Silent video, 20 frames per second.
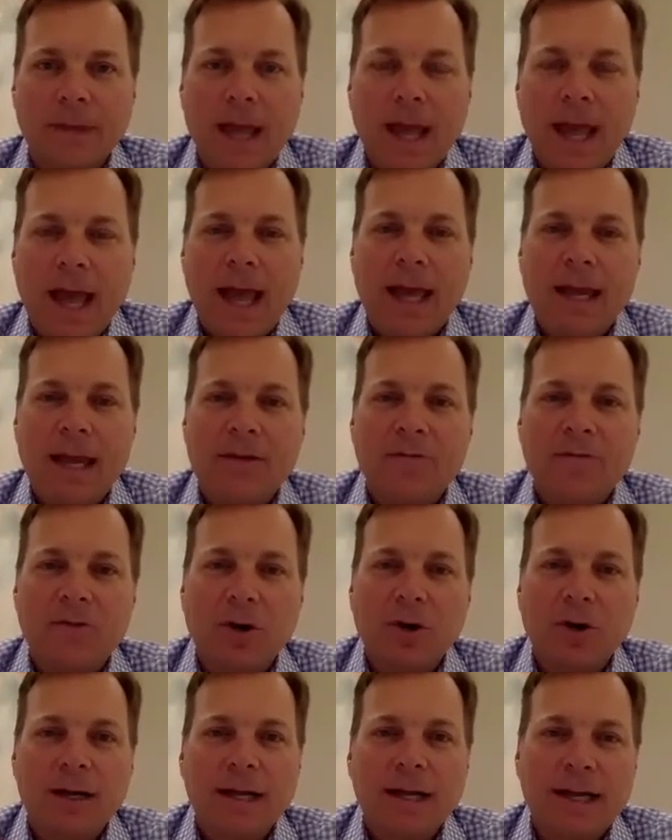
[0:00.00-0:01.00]
And if
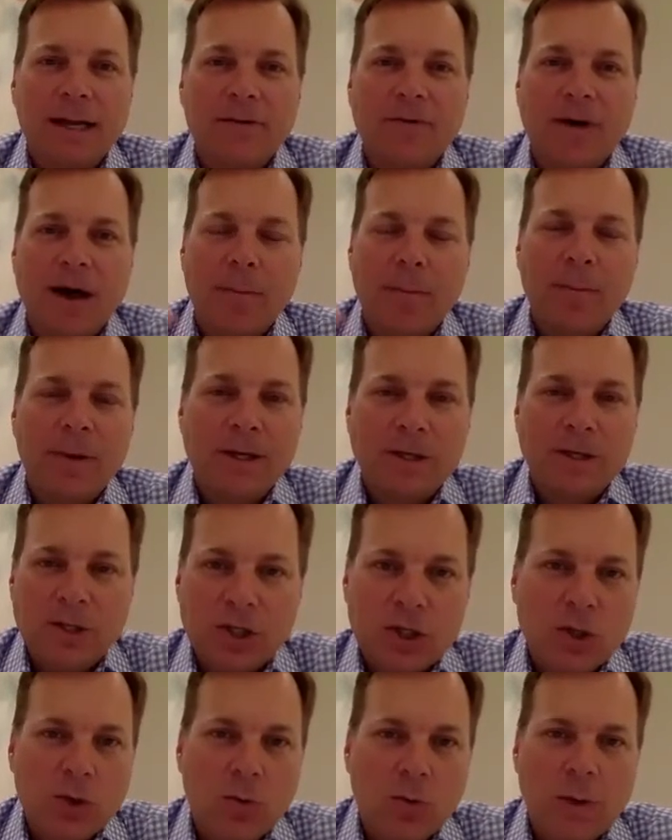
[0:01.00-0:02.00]
you're going to give up in
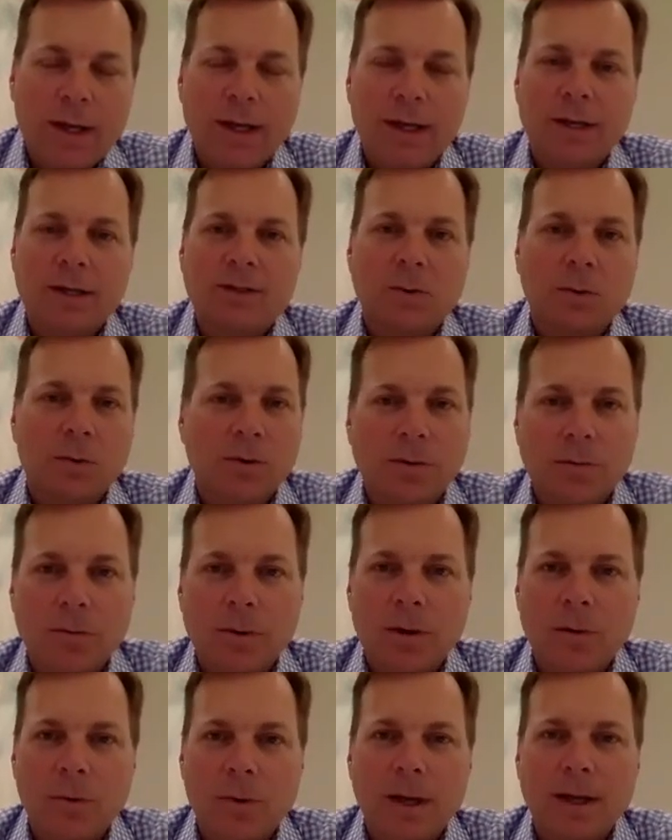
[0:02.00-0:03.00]
2 weeks or
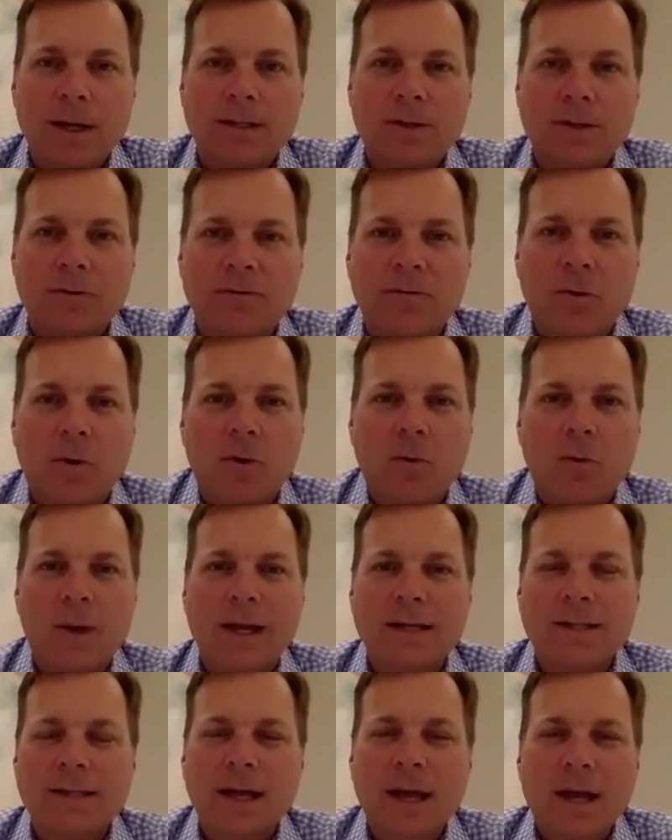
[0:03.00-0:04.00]
3 weeks or 4
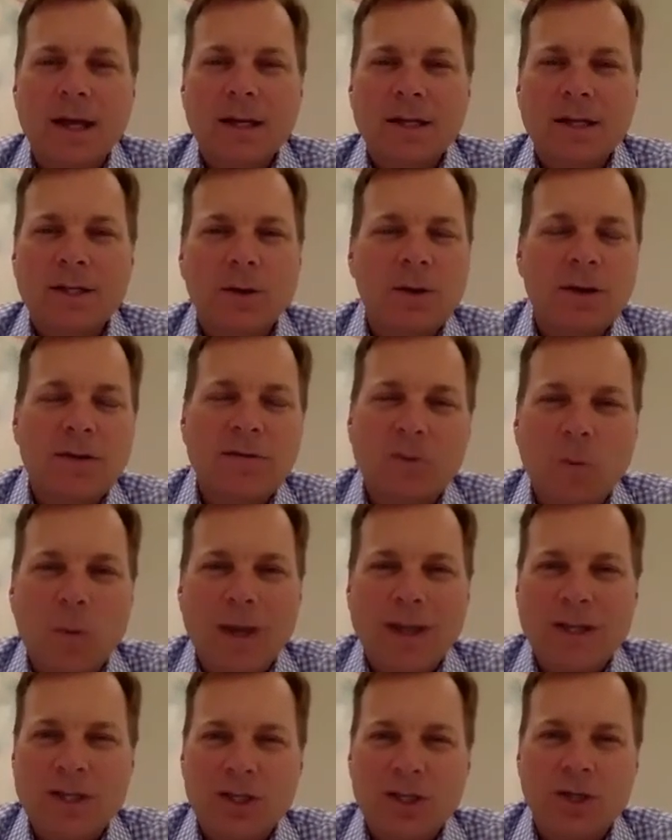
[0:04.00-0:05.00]
weeks, don't even
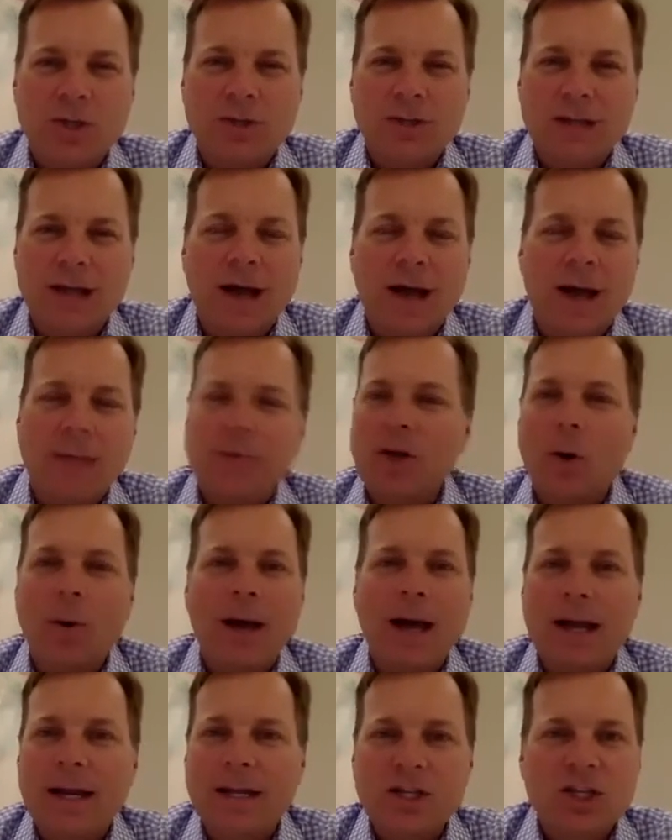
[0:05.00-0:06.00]
waste your time. Go
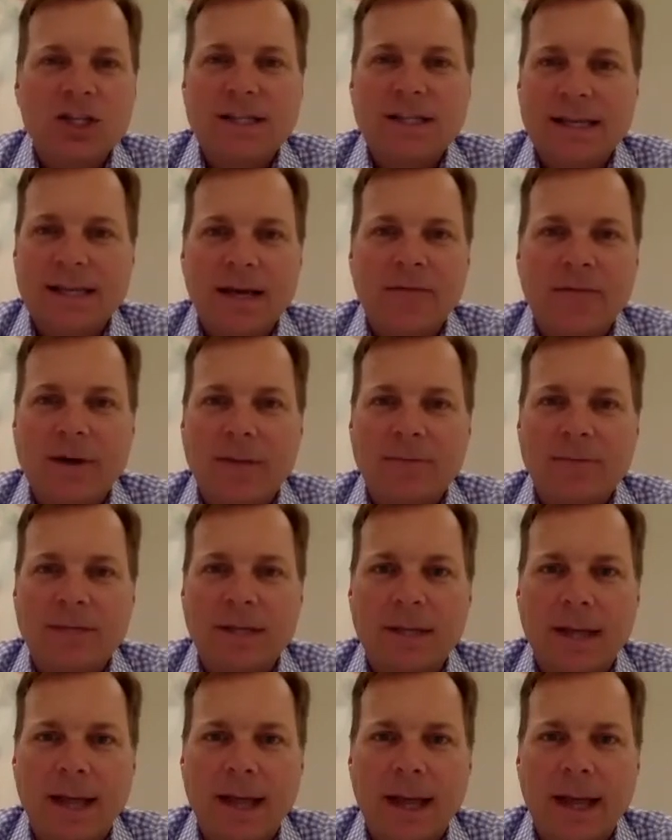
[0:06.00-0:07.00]
ahead and just give up today.